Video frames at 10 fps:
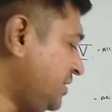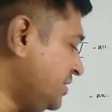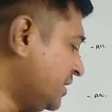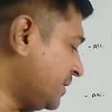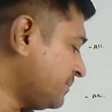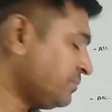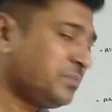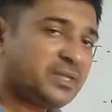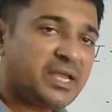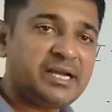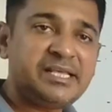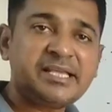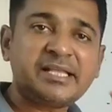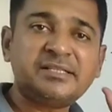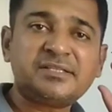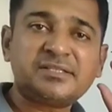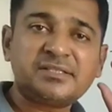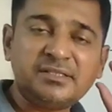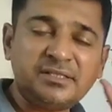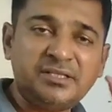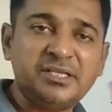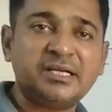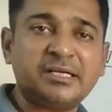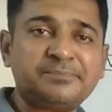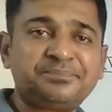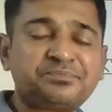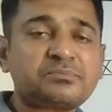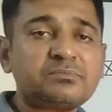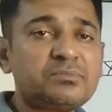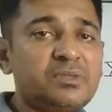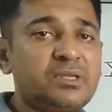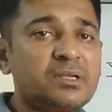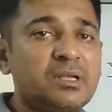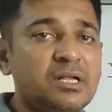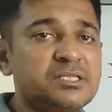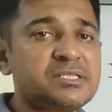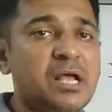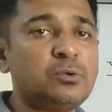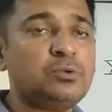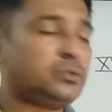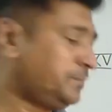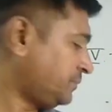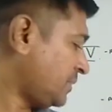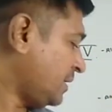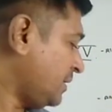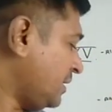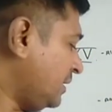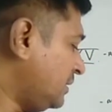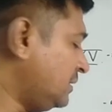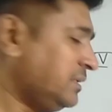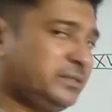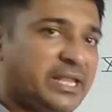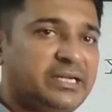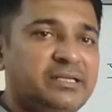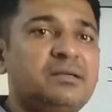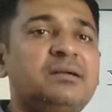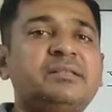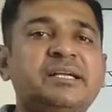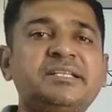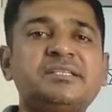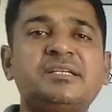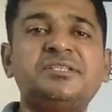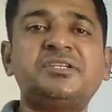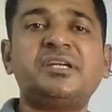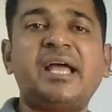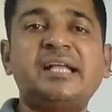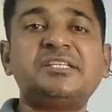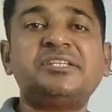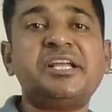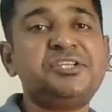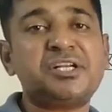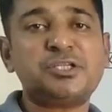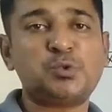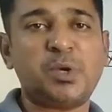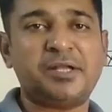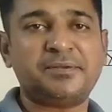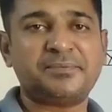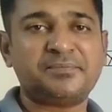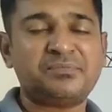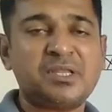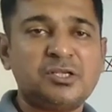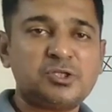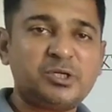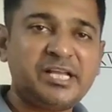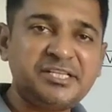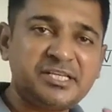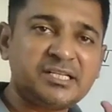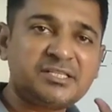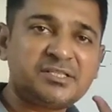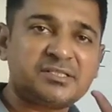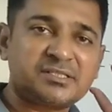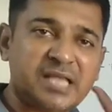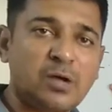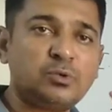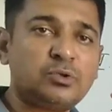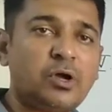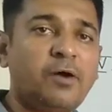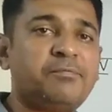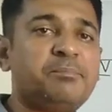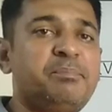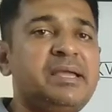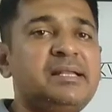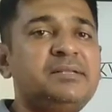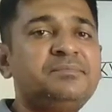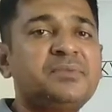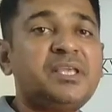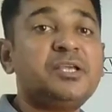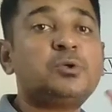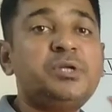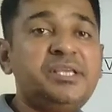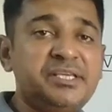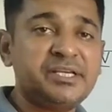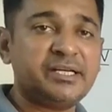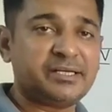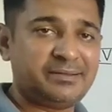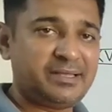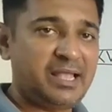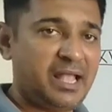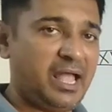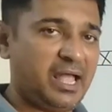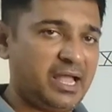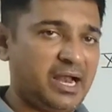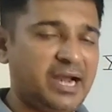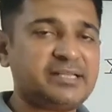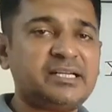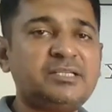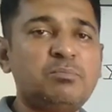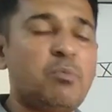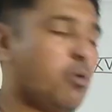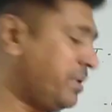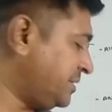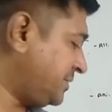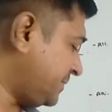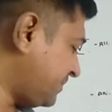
hear. And he can hear a sound that is considered as a dangerous one. So dangerous sound of bell he could hear at that moment.